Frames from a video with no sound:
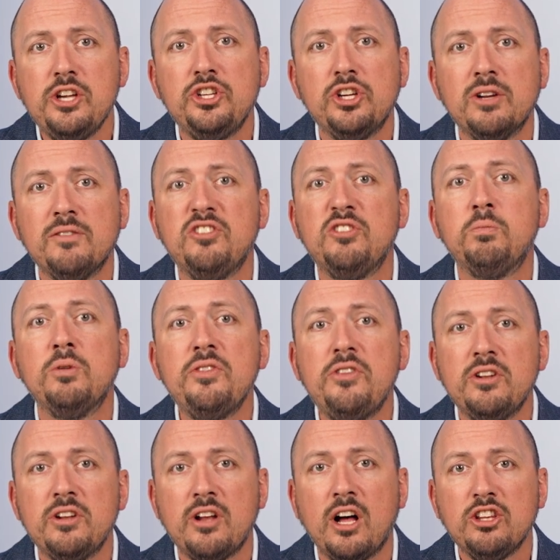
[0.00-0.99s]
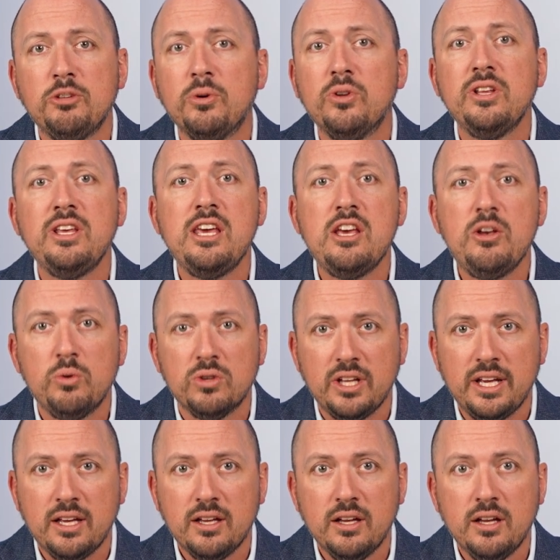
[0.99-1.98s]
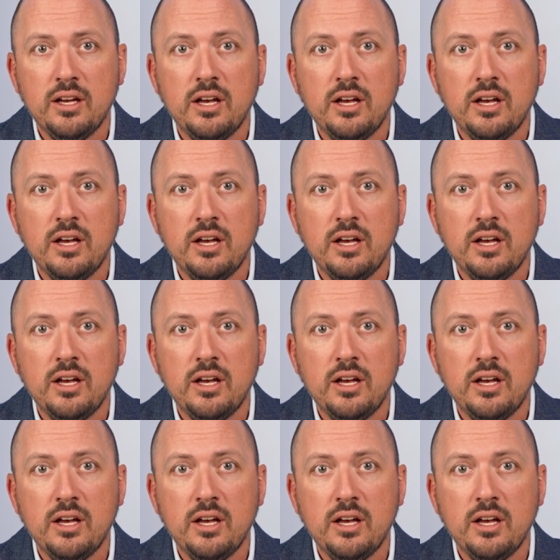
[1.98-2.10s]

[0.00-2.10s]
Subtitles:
should have split the deductible equally.